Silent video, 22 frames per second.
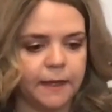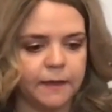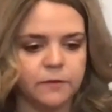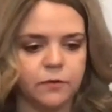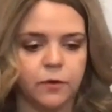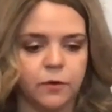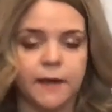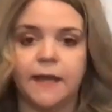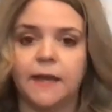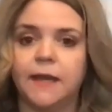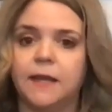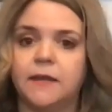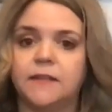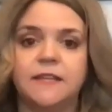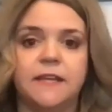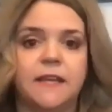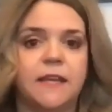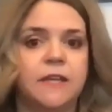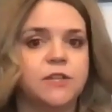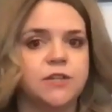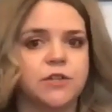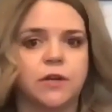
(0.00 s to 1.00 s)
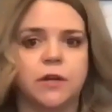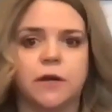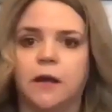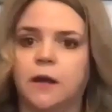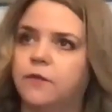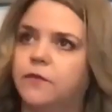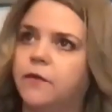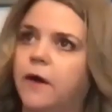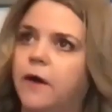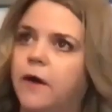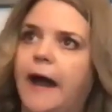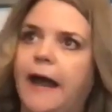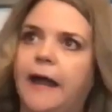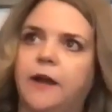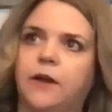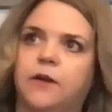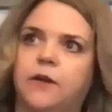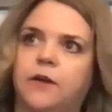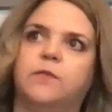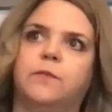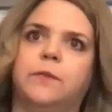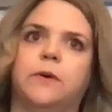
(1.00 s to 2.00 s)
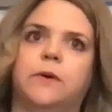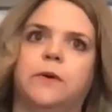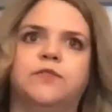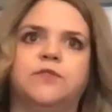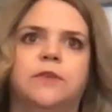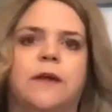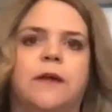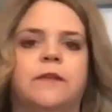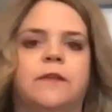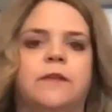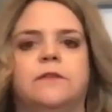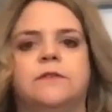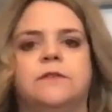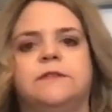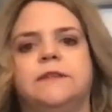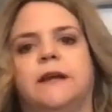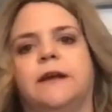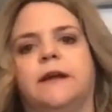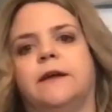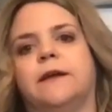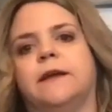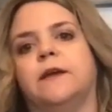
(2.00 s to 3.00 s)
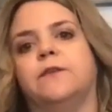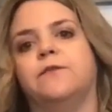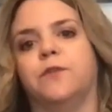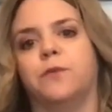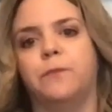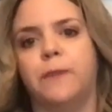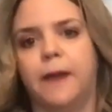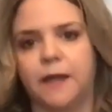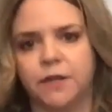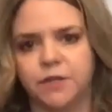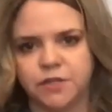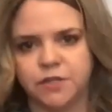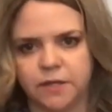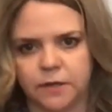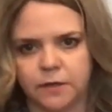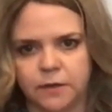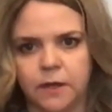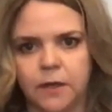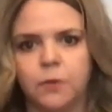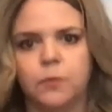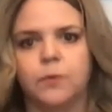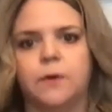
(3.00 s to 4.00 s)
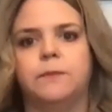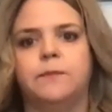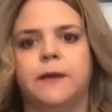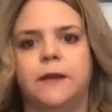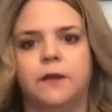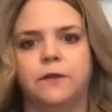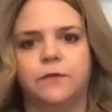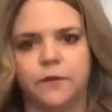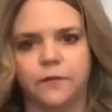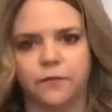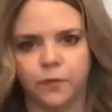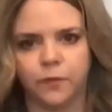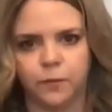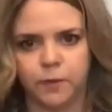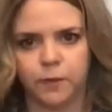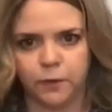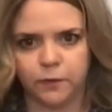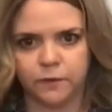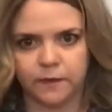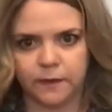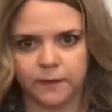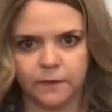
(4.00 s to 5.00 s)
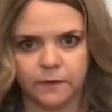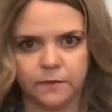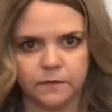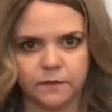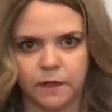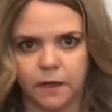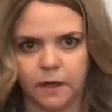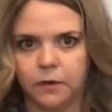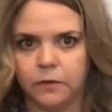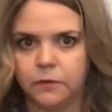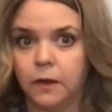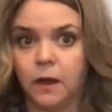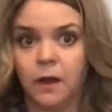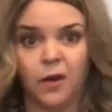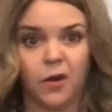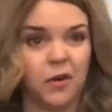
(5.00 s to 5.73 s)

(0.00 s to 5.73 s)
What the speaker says: or any teacher of higher spiritual esoteric information would benefit from using this stone,